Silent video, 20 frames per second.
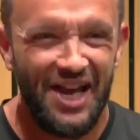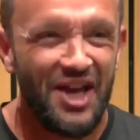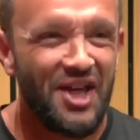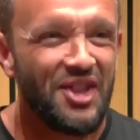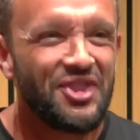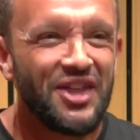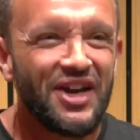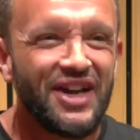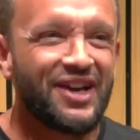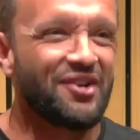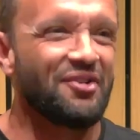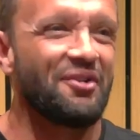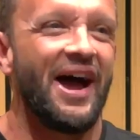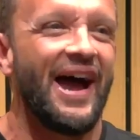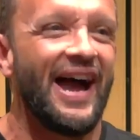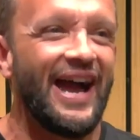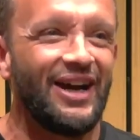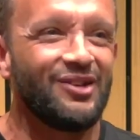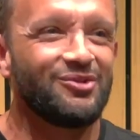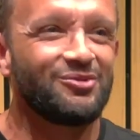The
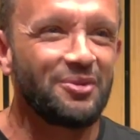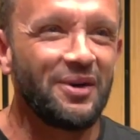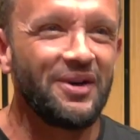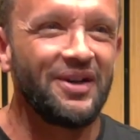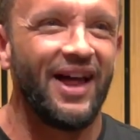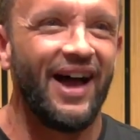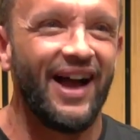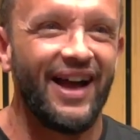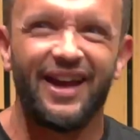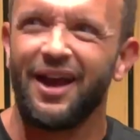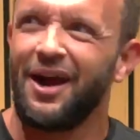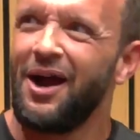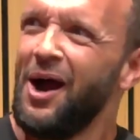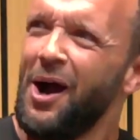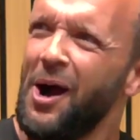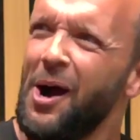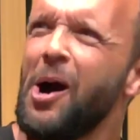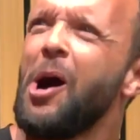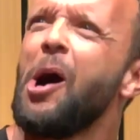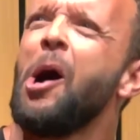crowd were like,
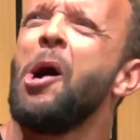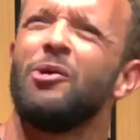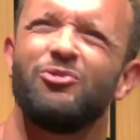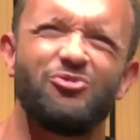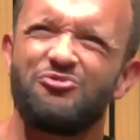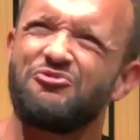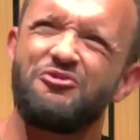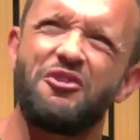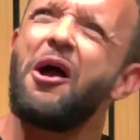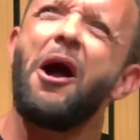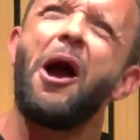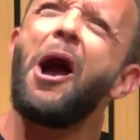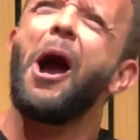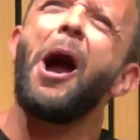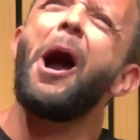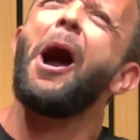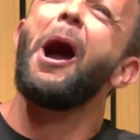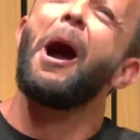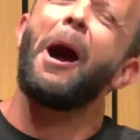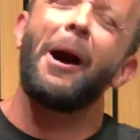
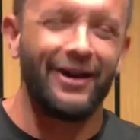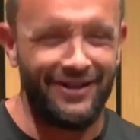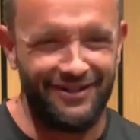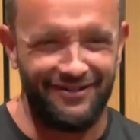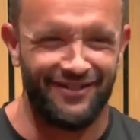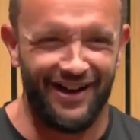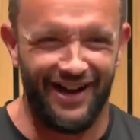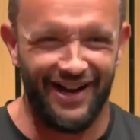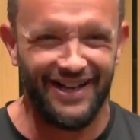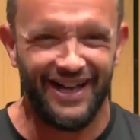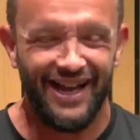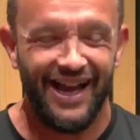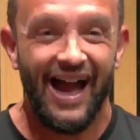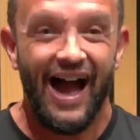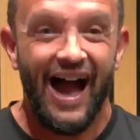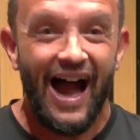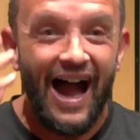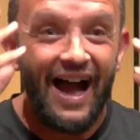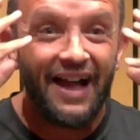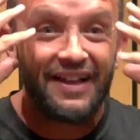oh, right?
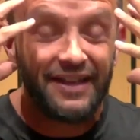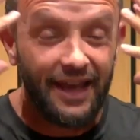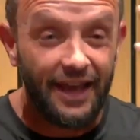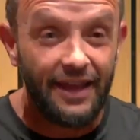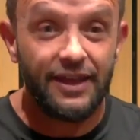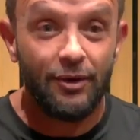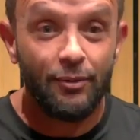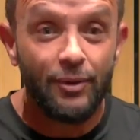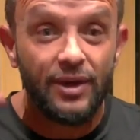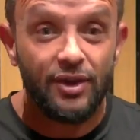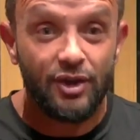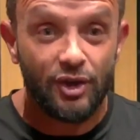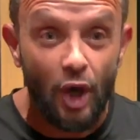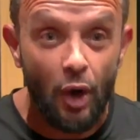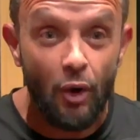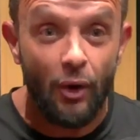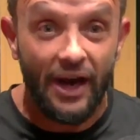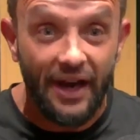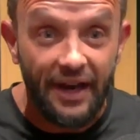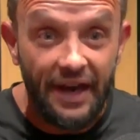And because it was
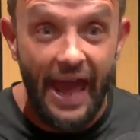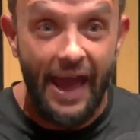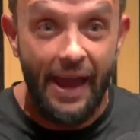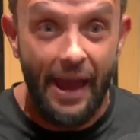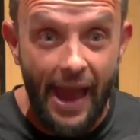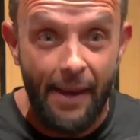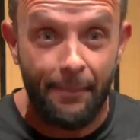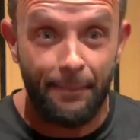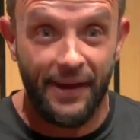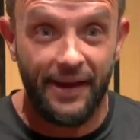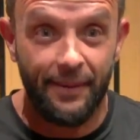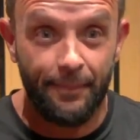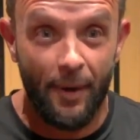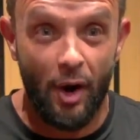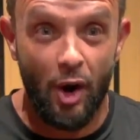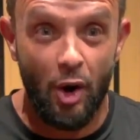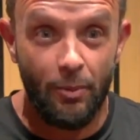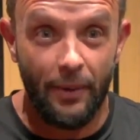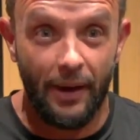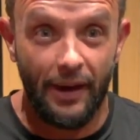so an epic
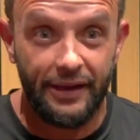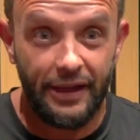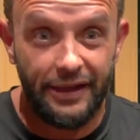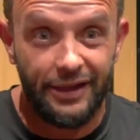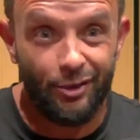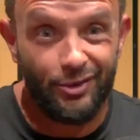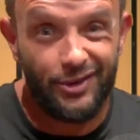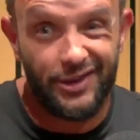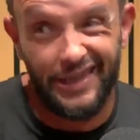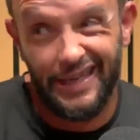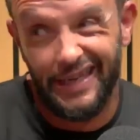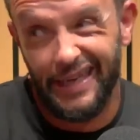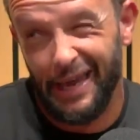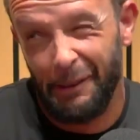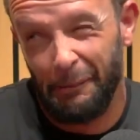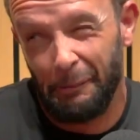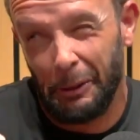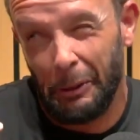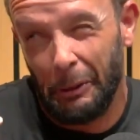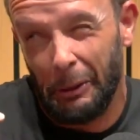moment, you see
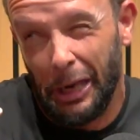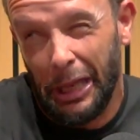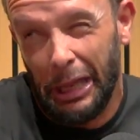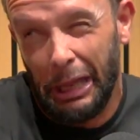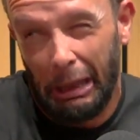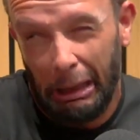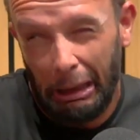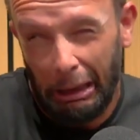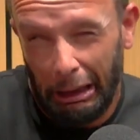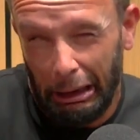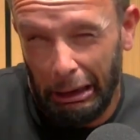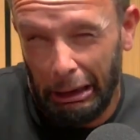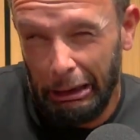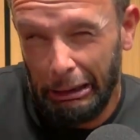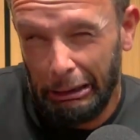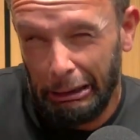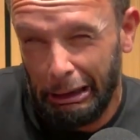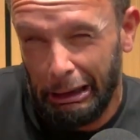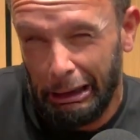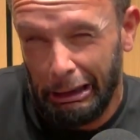him going
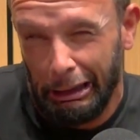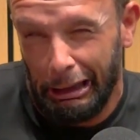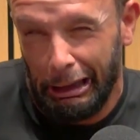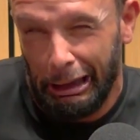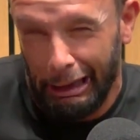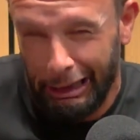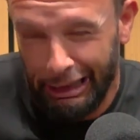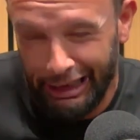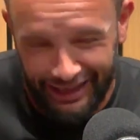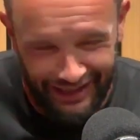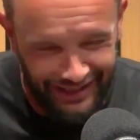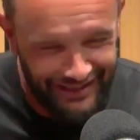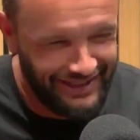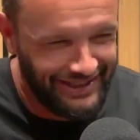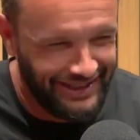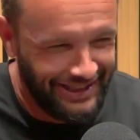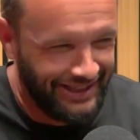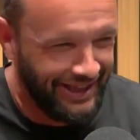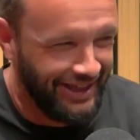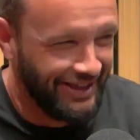like that.
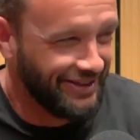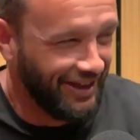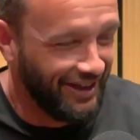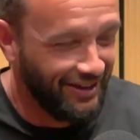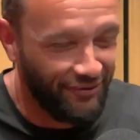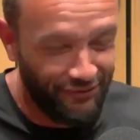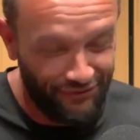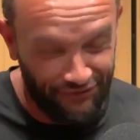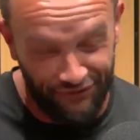It's like,